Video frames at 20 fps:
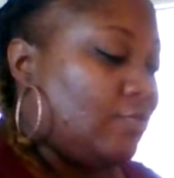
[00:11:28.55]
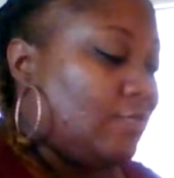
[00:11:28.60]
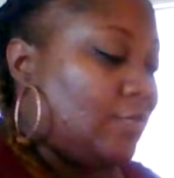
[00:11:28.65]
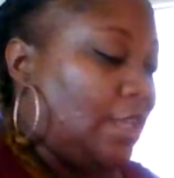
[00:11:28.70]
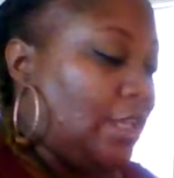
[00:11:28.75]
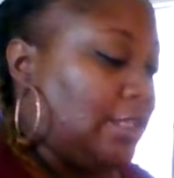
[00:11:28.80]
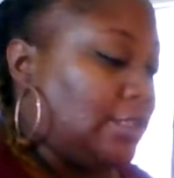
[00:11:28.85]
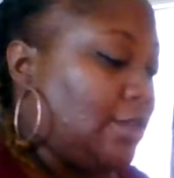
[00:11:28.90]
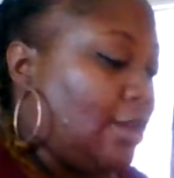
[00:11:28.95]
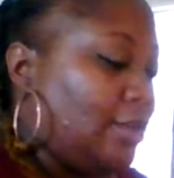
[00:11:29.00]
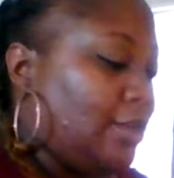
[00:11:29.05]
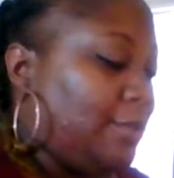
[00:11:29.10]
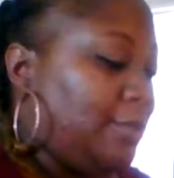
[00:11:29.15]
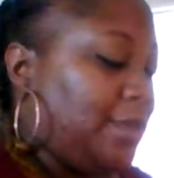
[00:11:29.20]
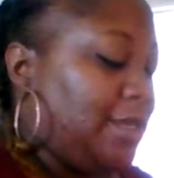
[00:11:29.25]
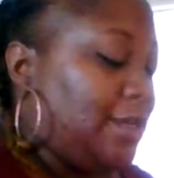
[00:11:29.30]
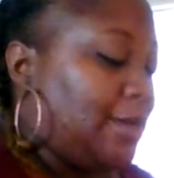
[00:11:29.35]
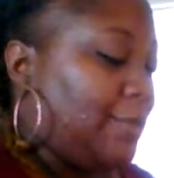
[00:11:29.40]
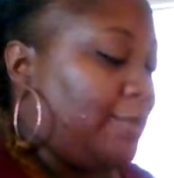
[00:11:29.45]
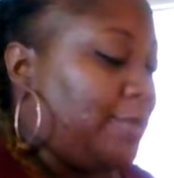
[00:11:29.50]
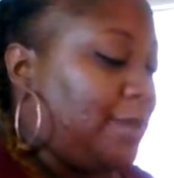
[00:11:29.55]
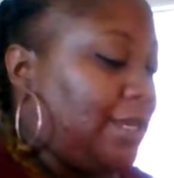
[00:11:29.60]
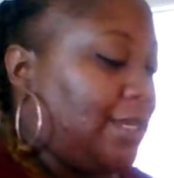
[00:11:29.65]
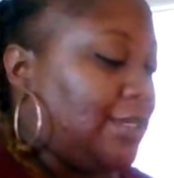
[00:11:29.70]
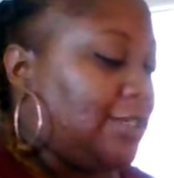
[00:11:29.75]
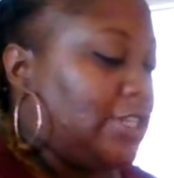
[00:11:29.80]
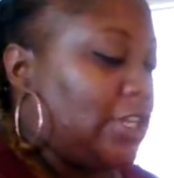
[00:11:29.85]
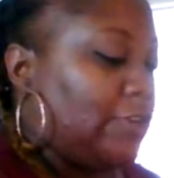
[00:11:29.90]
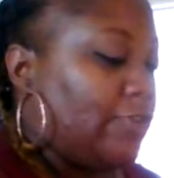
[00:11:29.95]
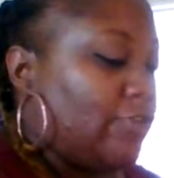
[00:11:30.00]
It's going to be a
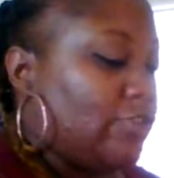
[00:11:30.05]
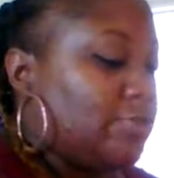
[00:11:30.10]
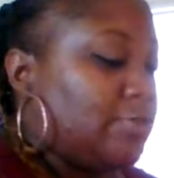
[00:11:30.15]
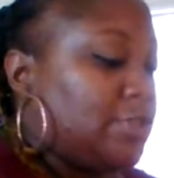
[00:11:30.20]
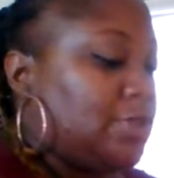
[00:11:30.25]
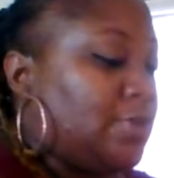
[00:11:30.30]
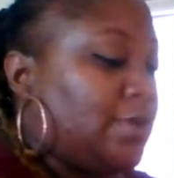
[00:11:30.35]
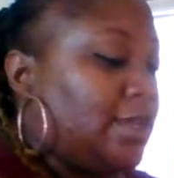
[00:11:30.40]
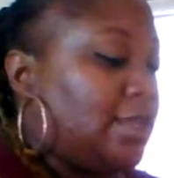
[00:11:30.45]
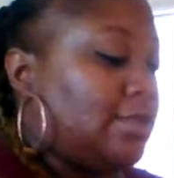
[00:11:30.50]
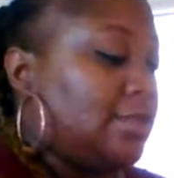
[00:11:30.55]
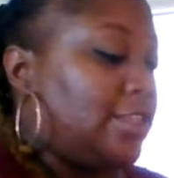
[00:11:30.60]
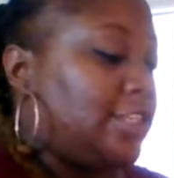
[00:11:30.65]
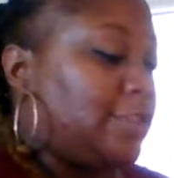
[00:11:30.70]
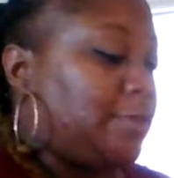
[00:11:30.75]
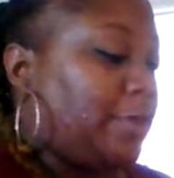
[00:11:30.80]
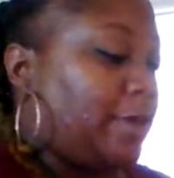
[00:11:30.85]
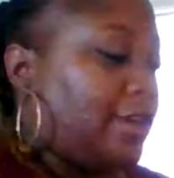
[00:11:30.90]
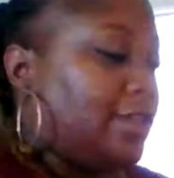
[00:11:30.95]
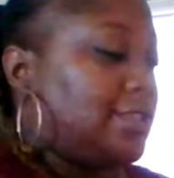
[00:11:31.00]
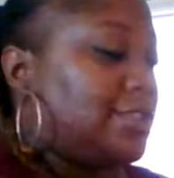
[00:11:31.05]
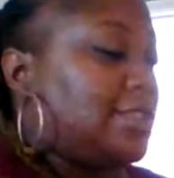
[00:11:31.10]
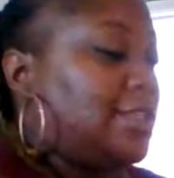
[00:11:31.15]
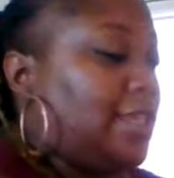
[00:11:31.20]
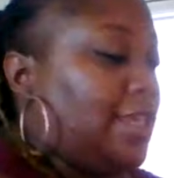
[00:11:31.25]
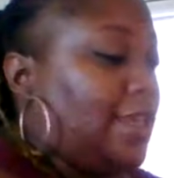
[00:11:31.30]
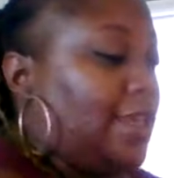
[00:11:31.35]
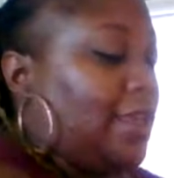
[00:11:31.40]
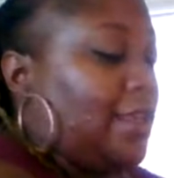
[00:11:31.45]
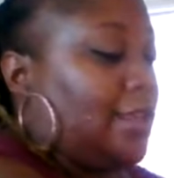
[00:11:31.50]
big difference between this person
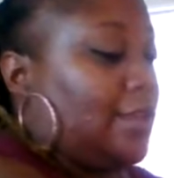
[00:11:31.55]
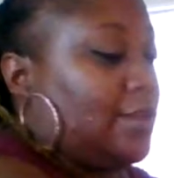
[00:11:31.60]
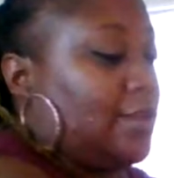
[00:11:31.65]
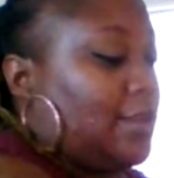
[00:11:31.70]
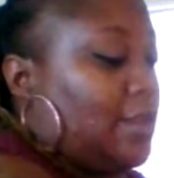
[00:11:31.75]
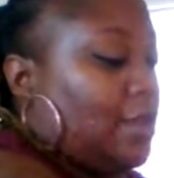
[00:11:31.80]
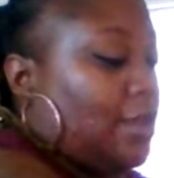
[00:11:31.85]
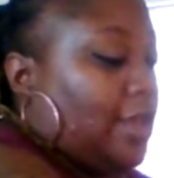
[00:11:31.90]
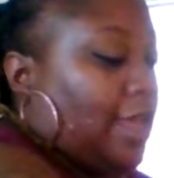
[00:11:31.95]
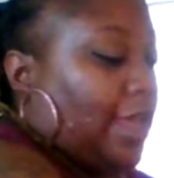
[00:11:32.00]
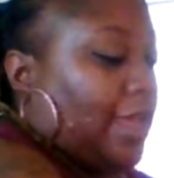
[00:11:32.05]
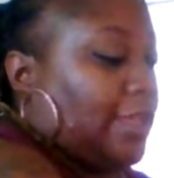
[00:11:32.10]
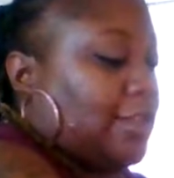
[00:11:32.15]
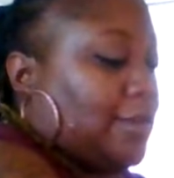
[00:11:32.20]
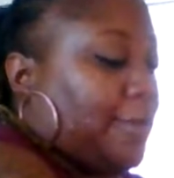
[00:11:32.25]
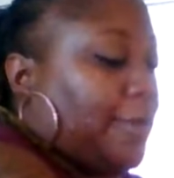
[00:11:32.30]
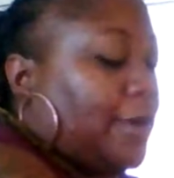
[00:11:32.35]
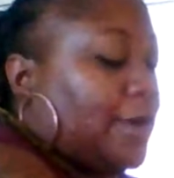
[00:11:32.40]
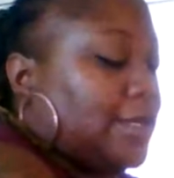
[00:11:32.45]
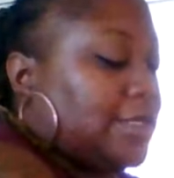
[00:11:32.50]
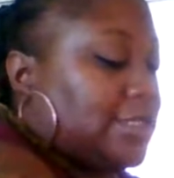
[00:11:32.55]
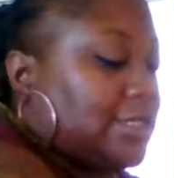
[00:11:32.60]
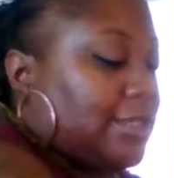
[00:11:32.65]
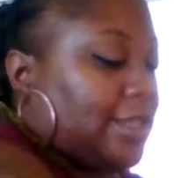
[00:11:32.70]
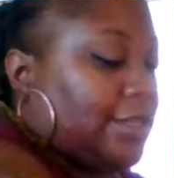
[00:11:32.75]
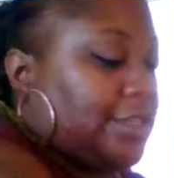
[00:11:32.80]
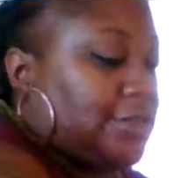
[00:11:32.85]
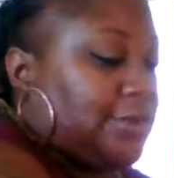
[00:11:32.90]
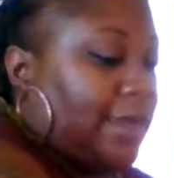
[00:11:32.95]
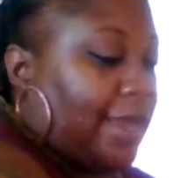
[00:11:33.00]
and and the person
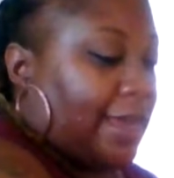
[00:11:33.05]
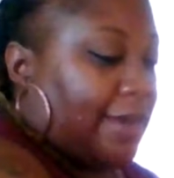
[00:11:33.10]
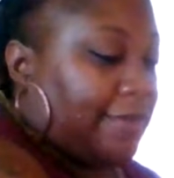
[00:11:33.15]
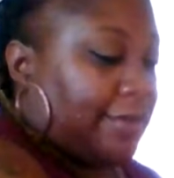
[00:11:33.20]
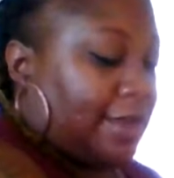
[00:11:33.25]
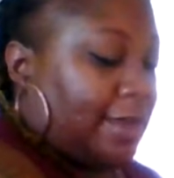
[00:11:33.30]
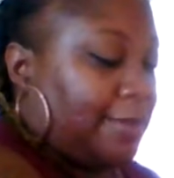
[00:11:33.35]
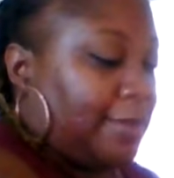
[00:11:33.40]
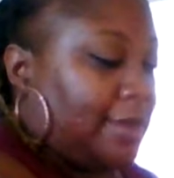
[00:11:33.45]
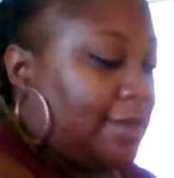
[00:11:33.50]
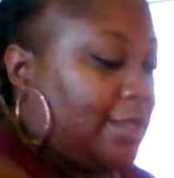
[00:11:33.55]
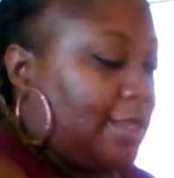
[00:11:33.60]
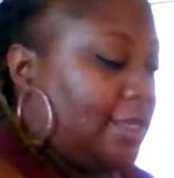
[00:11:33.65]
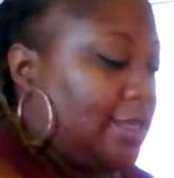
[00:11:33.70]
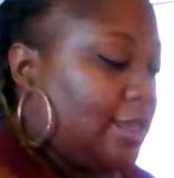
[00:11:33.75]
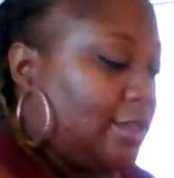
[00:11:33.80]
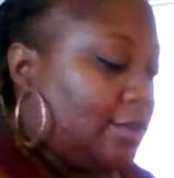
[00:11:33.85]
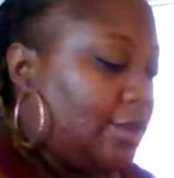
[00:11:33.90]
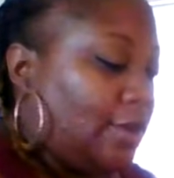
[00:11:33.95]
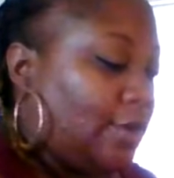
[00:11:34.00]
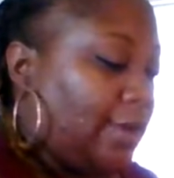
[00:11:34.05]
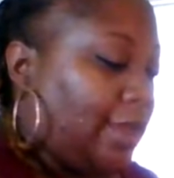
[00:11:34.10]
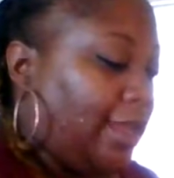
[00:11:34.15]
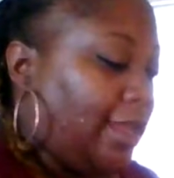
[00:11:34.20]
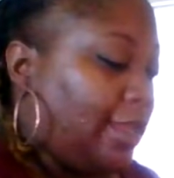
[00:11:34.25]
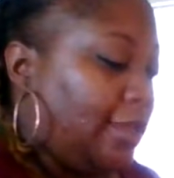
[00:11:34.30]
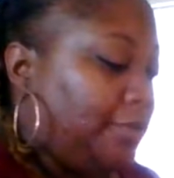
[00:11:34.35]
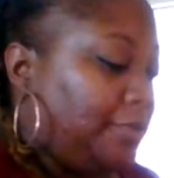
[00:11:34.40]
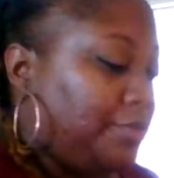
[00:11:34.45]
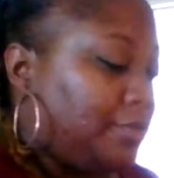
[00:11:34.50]
that you have coming in,
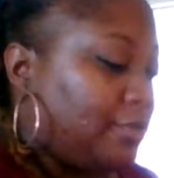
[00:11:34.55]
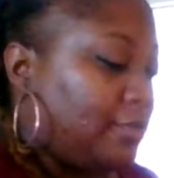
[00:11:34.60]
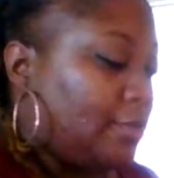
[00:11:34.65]
okay?